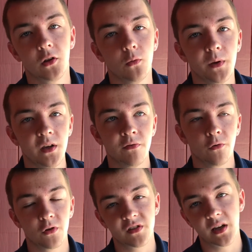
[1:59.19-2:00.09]
in the UP
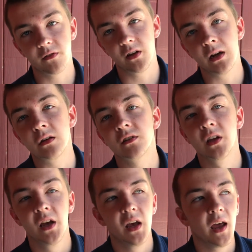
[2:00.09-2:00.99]
for 7 years,
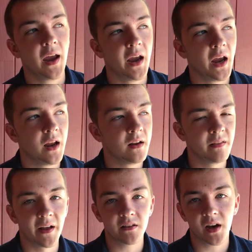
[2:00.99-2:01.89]
and
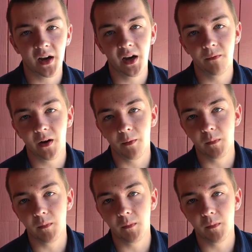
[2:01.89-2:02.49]
in that time I